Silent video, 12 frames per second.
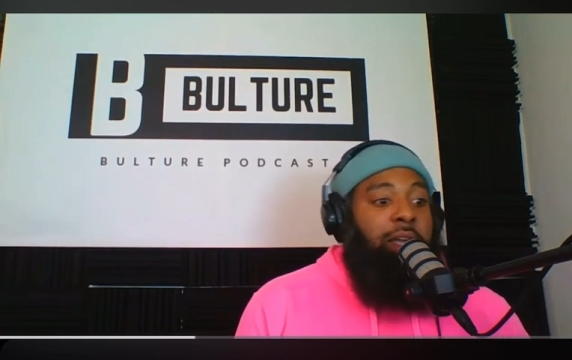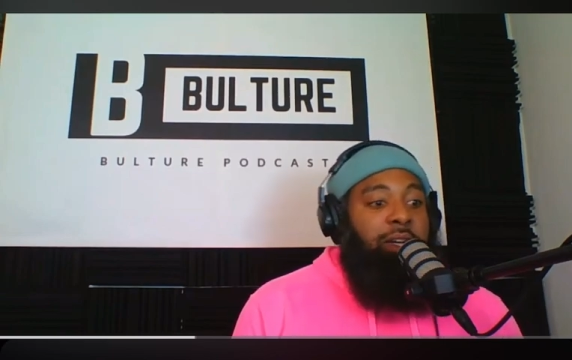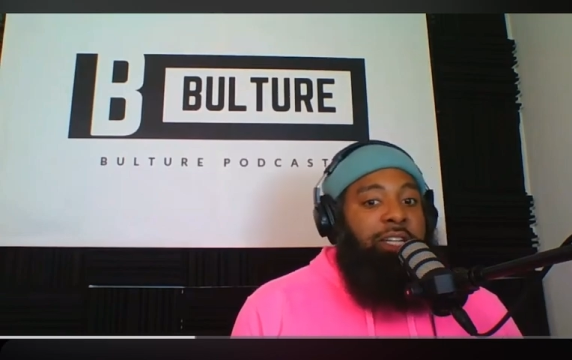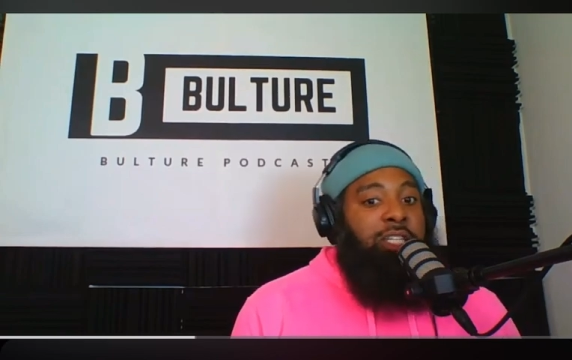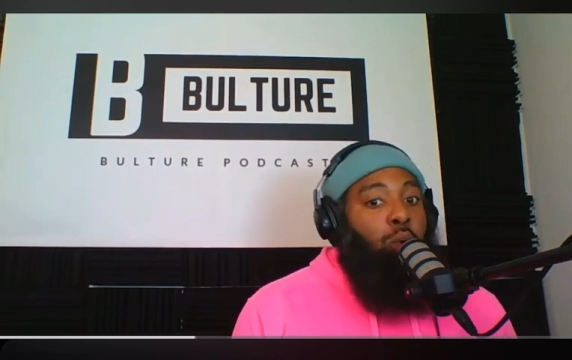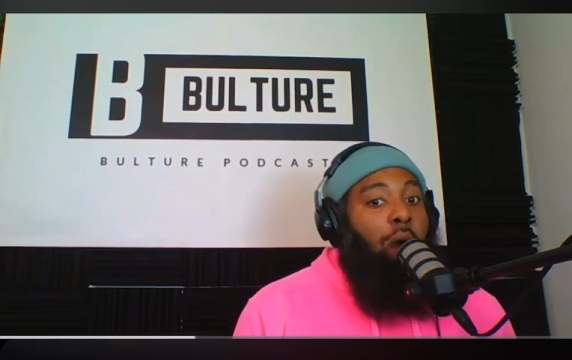
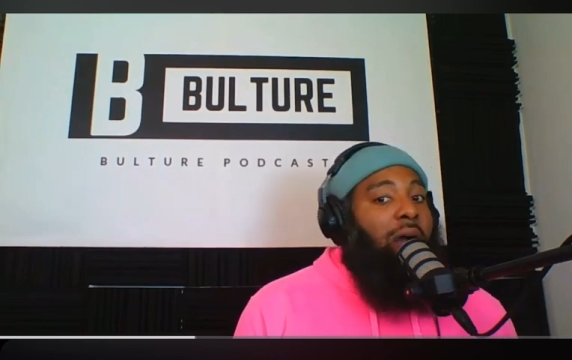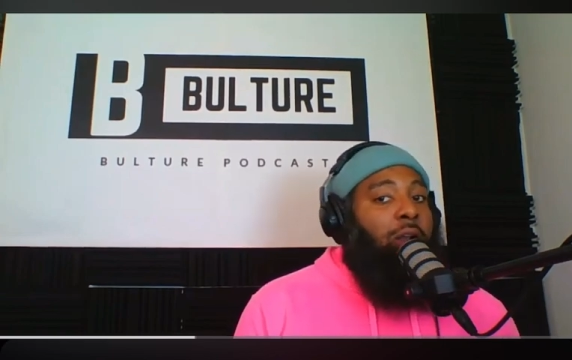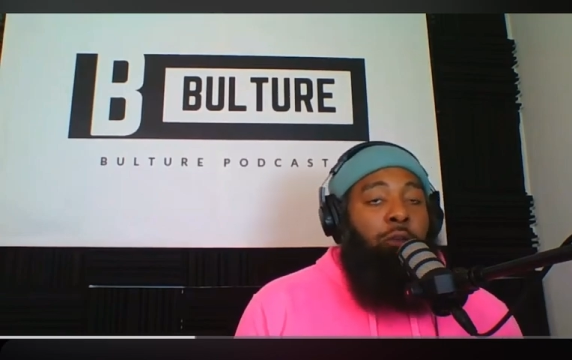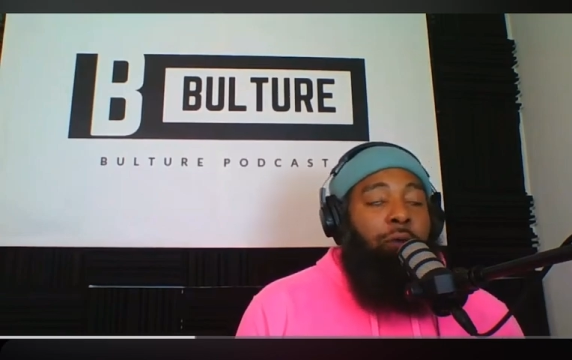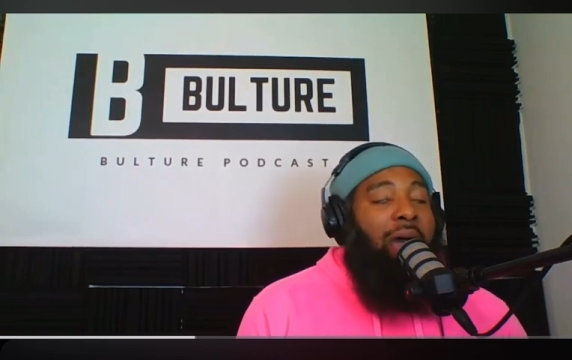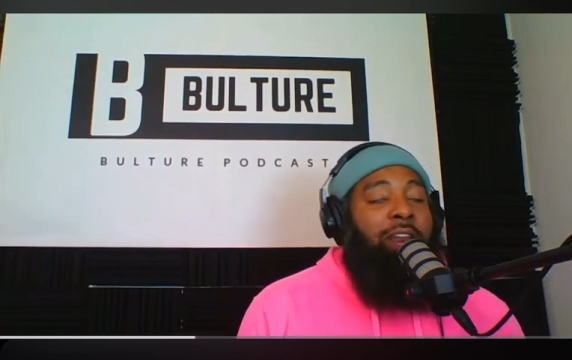
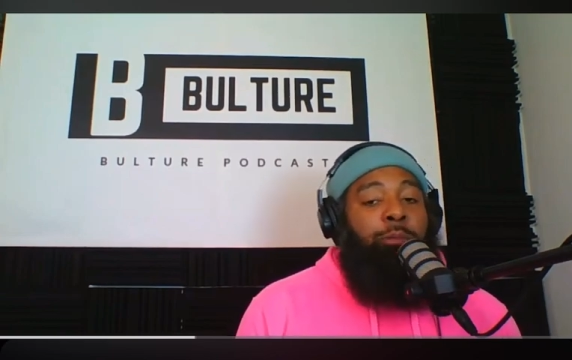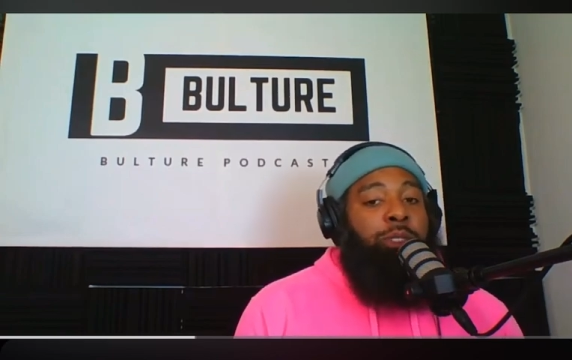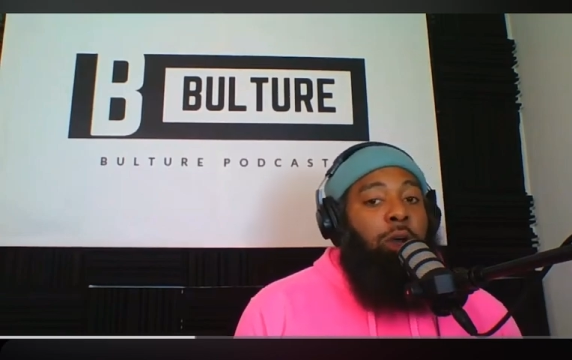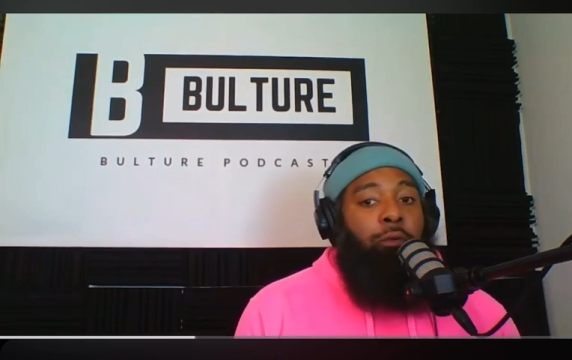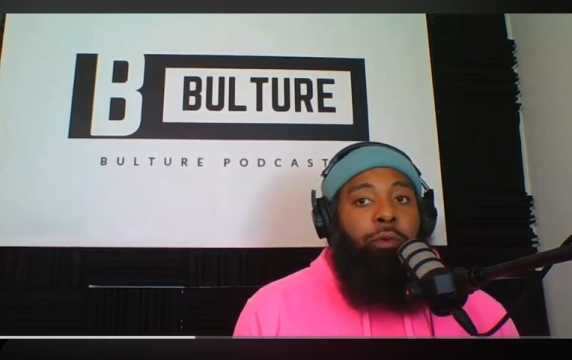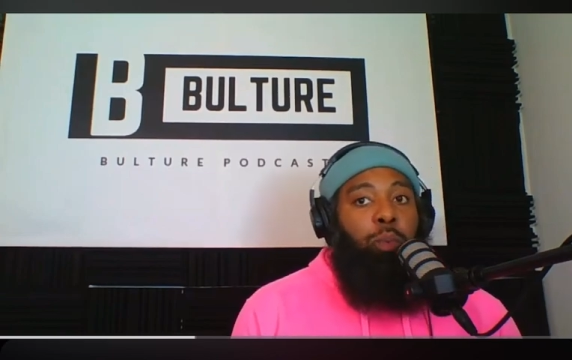disqualified
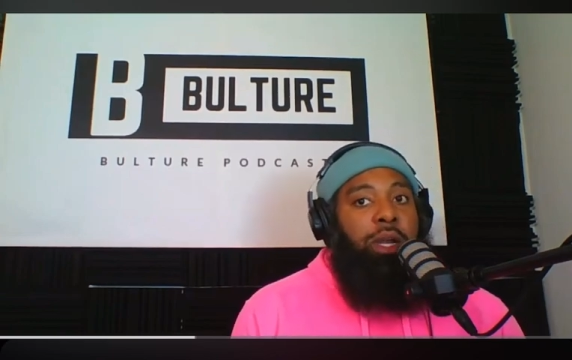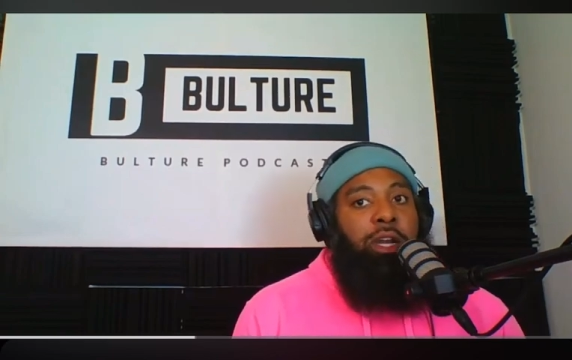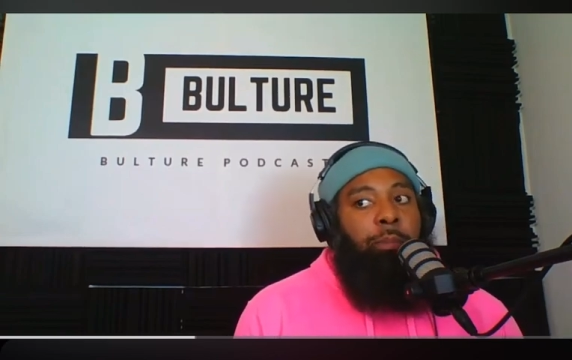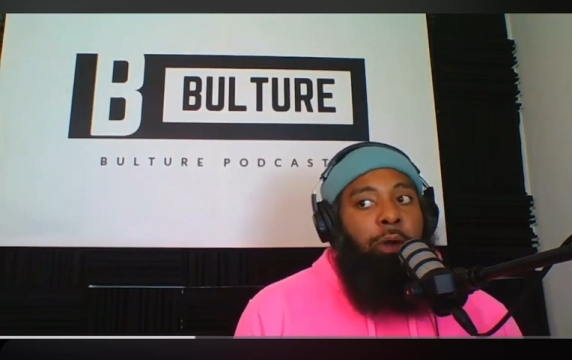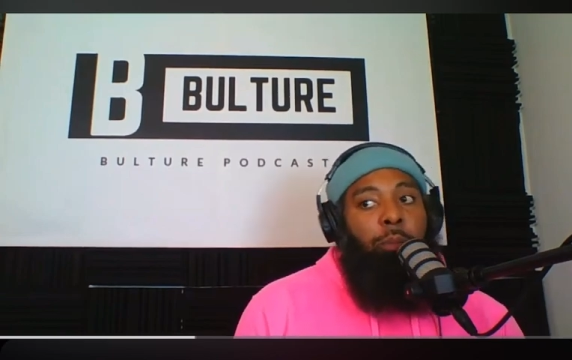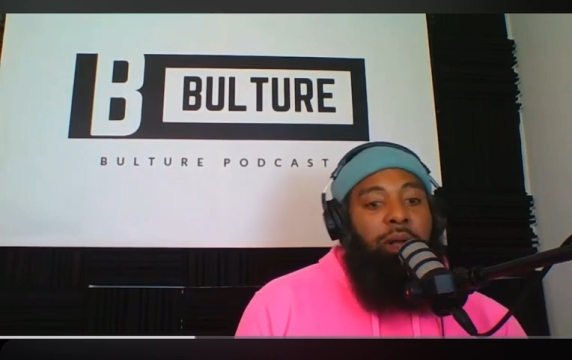himself from winning the
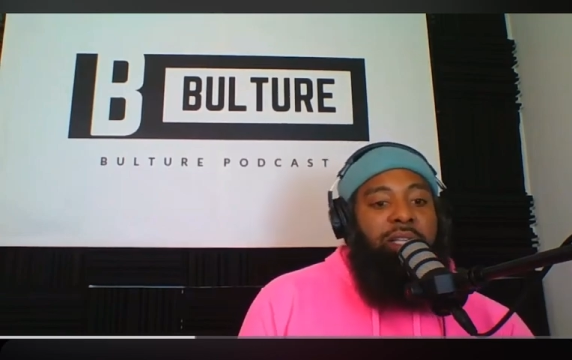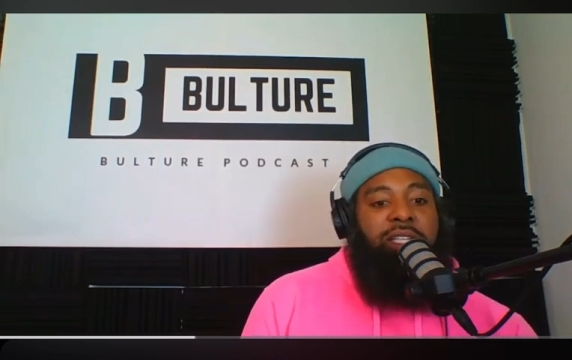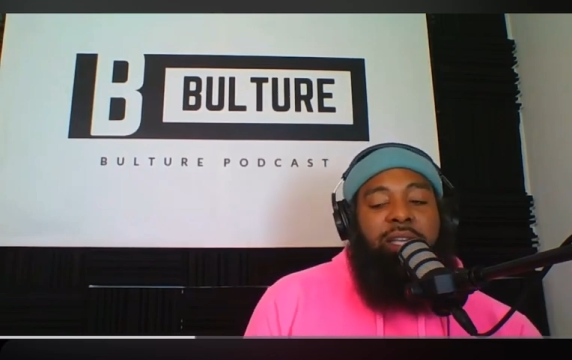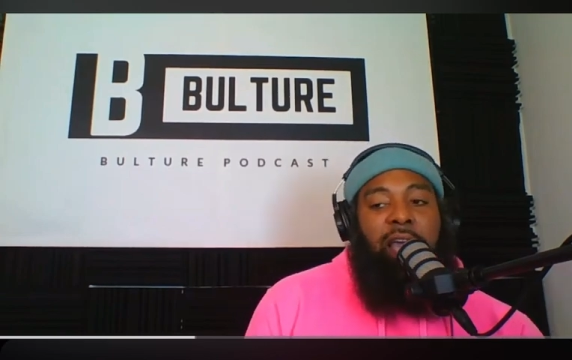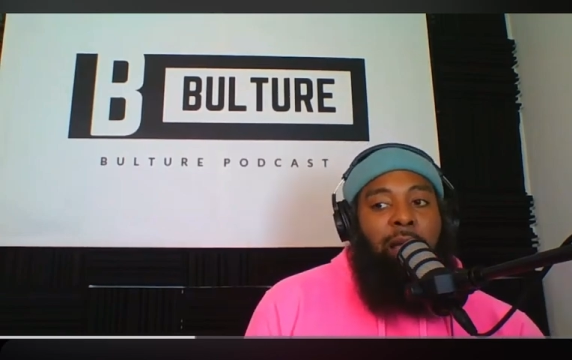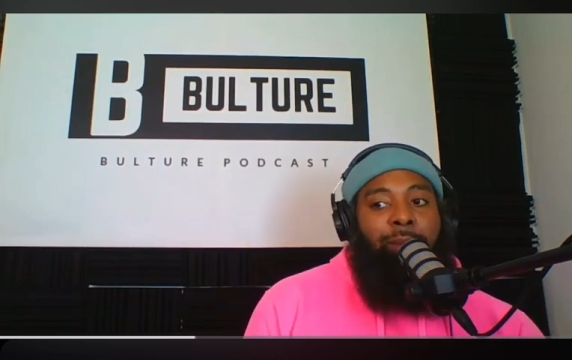belt because he
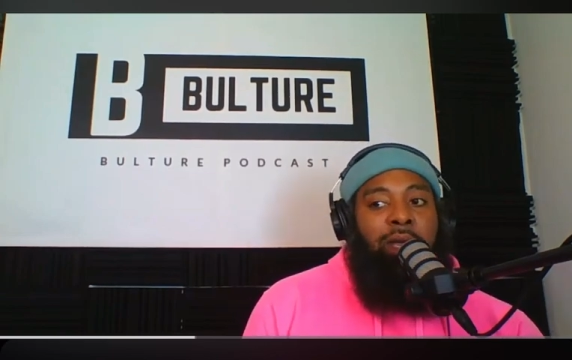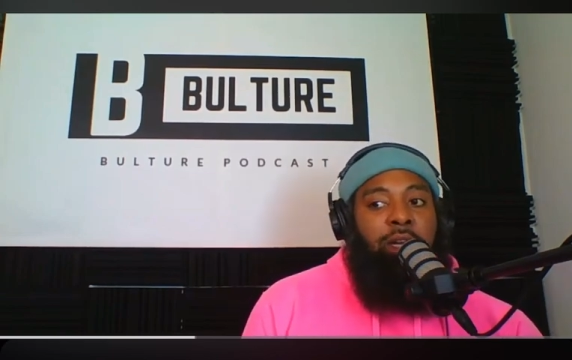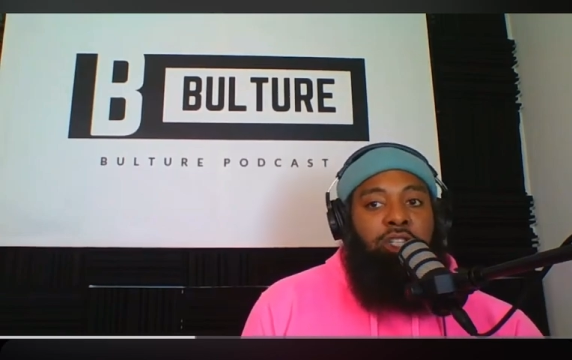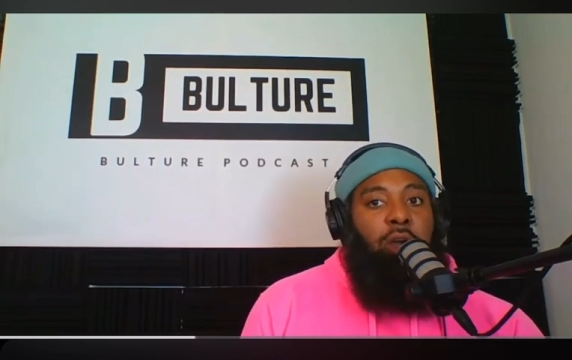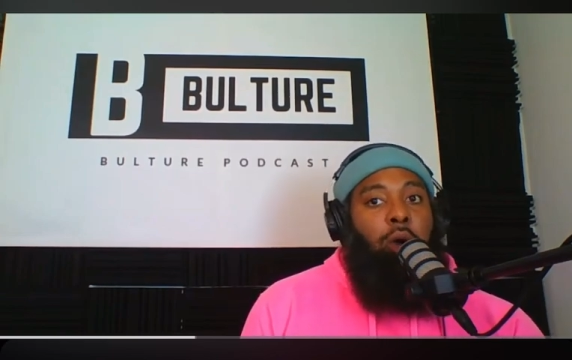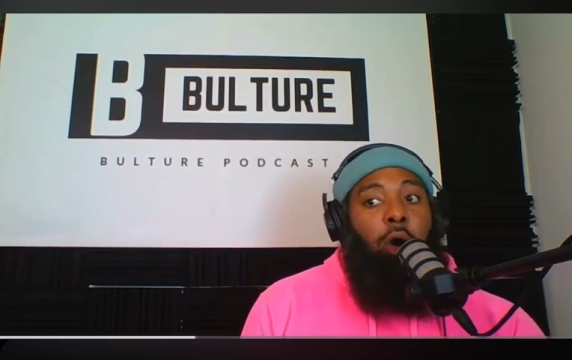came in the
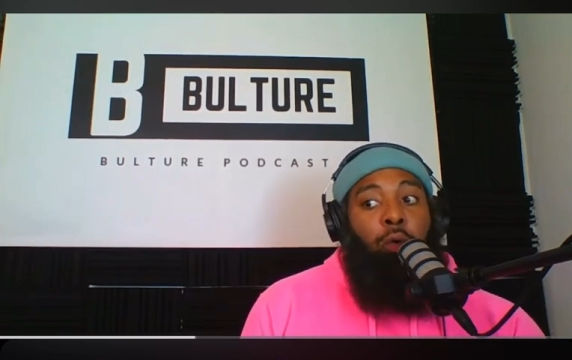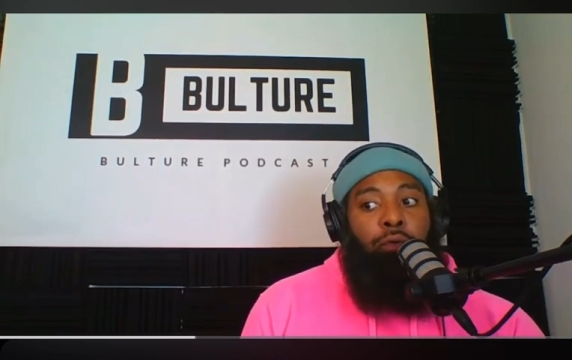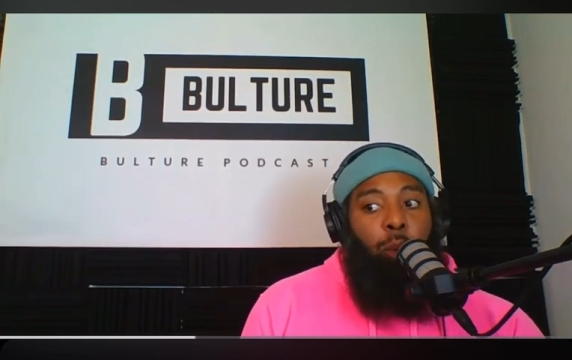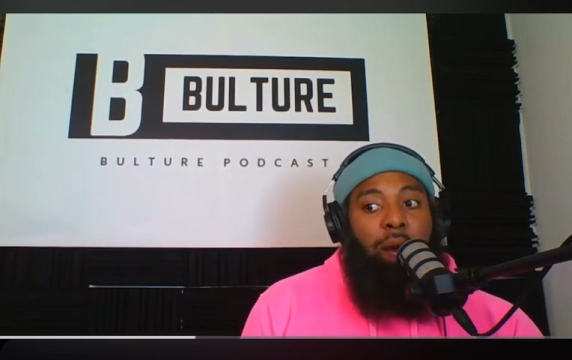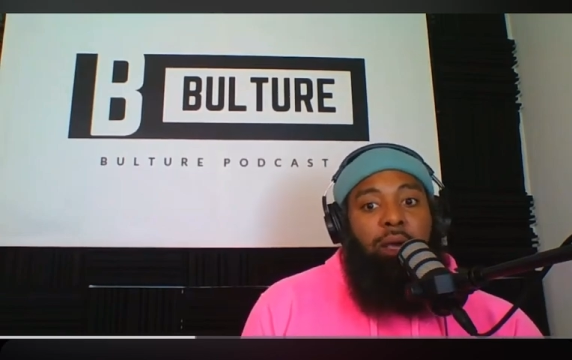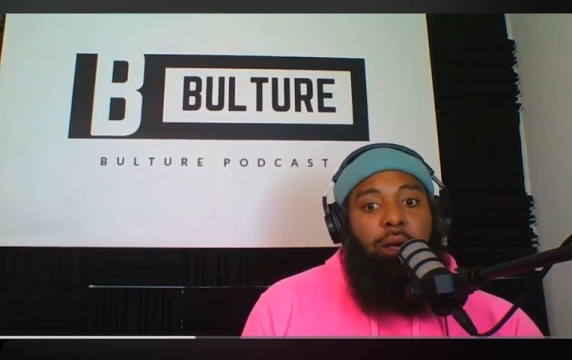jump
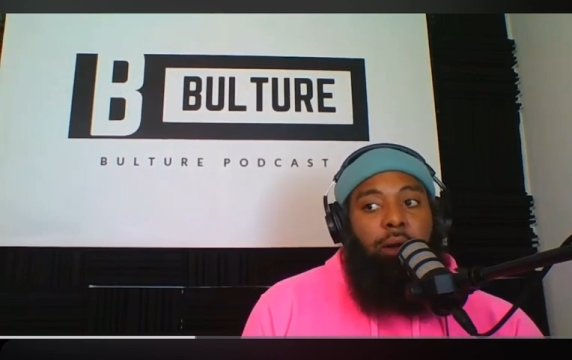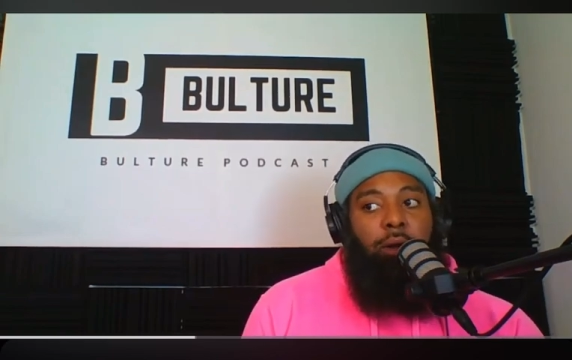overweight.